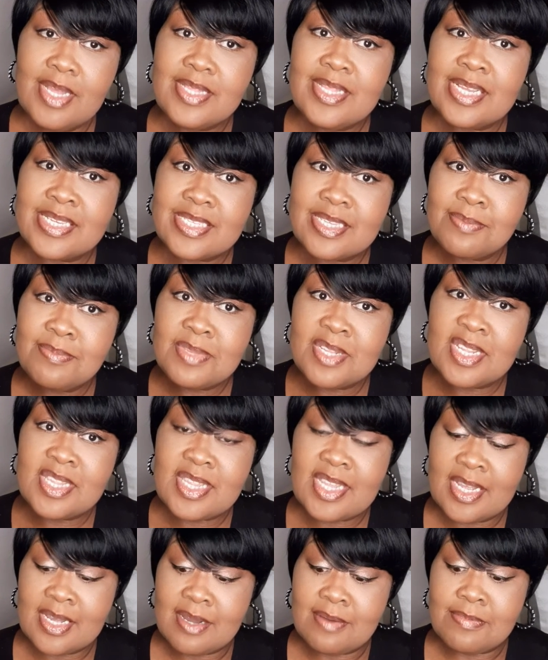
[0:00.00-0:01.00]
That's something to
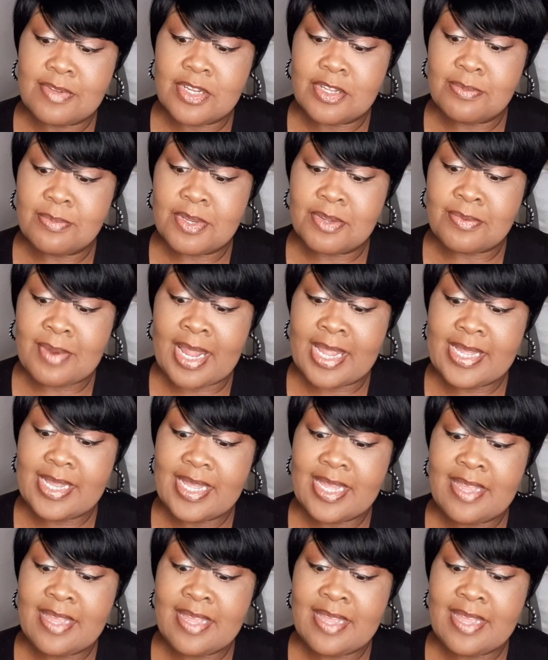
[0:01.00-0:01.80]
think of a little bit, right?